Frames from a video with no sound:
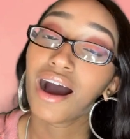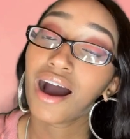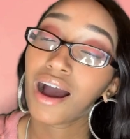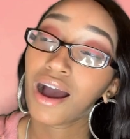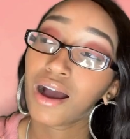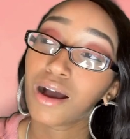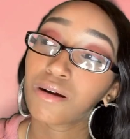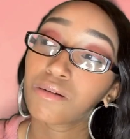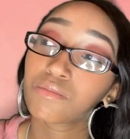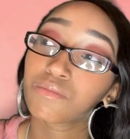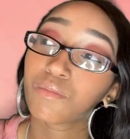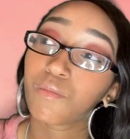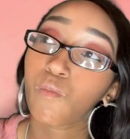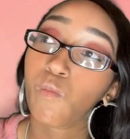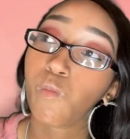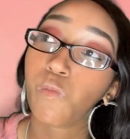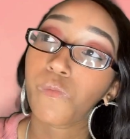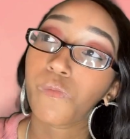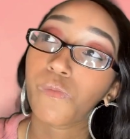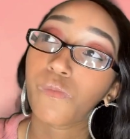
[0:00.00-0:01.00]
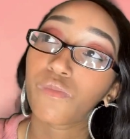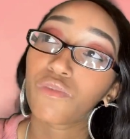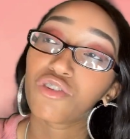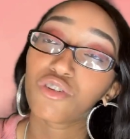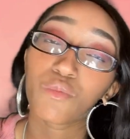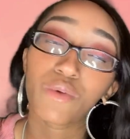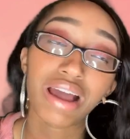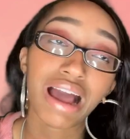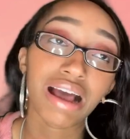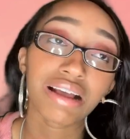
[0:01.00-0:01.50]
um so
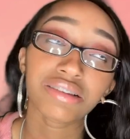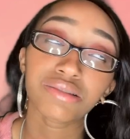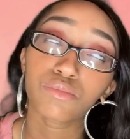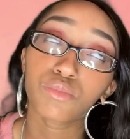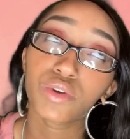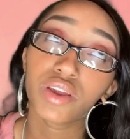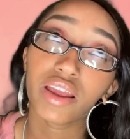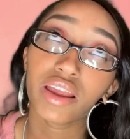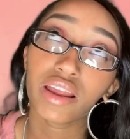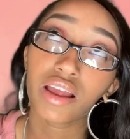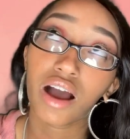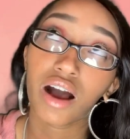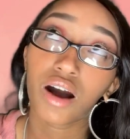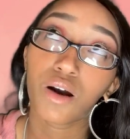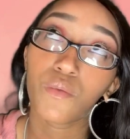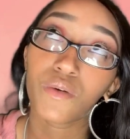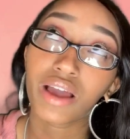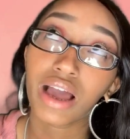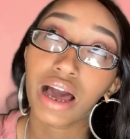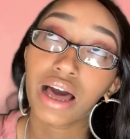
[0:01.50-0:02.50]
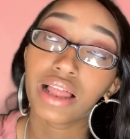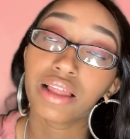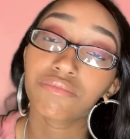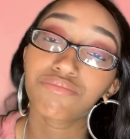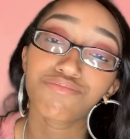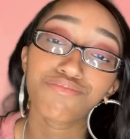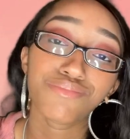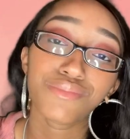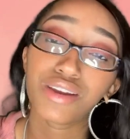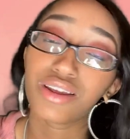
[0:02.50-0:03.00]
we got some weed y'all we got
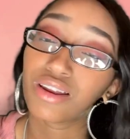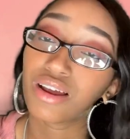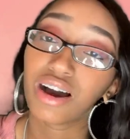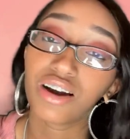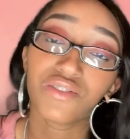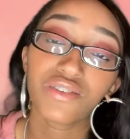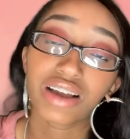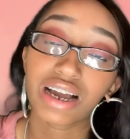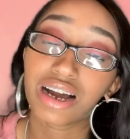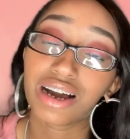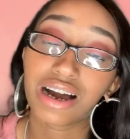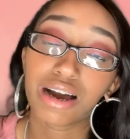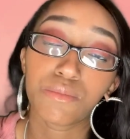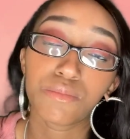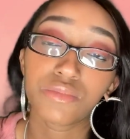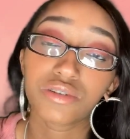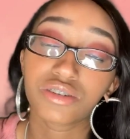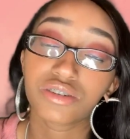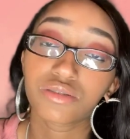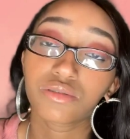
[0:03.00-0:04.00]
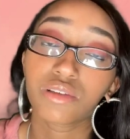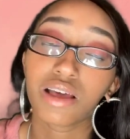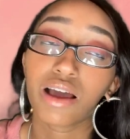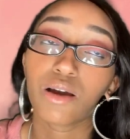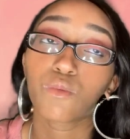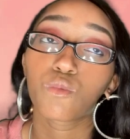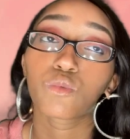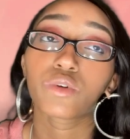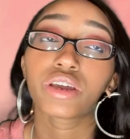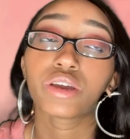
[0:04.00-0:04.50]
you know i forgot how much
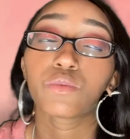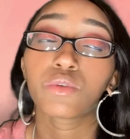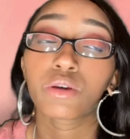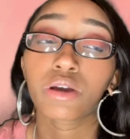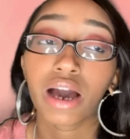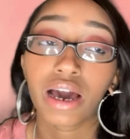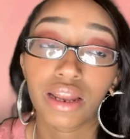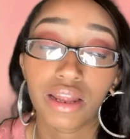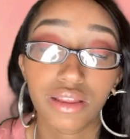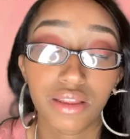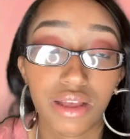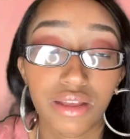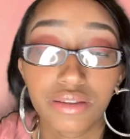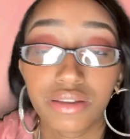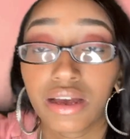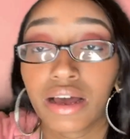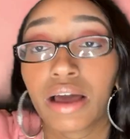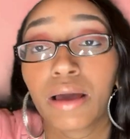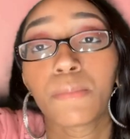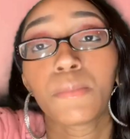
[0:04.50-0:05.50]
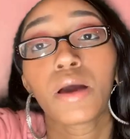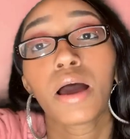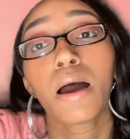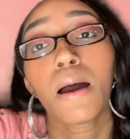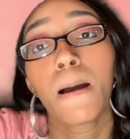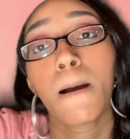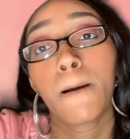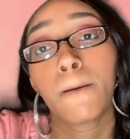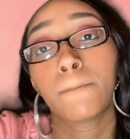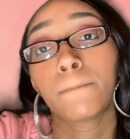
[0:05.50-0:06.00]
weed we got at that time
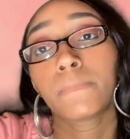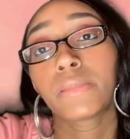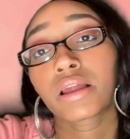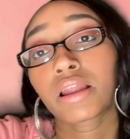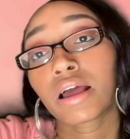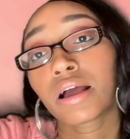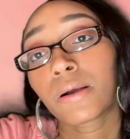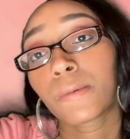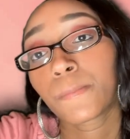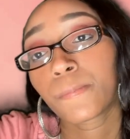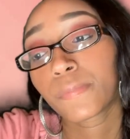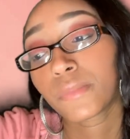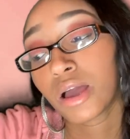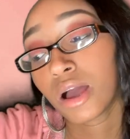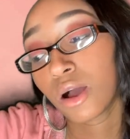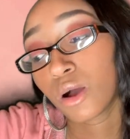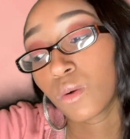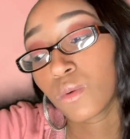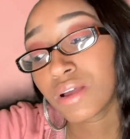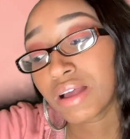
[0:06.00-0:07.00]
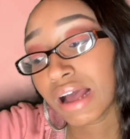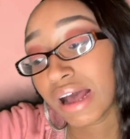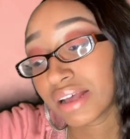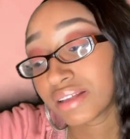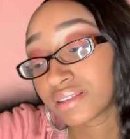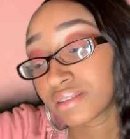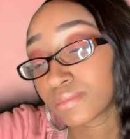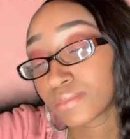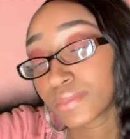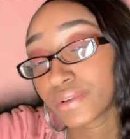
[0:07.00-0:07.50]
but um we got
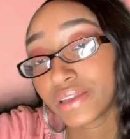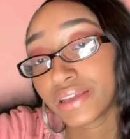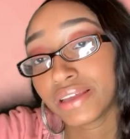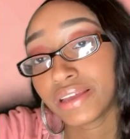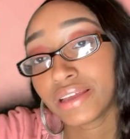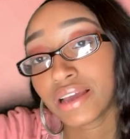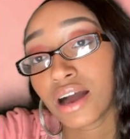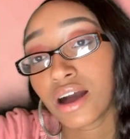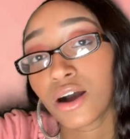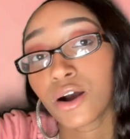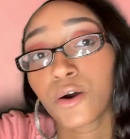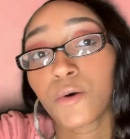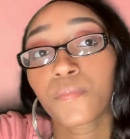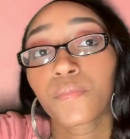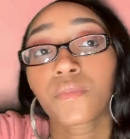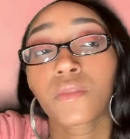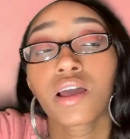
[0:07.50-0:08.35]
some weed y'all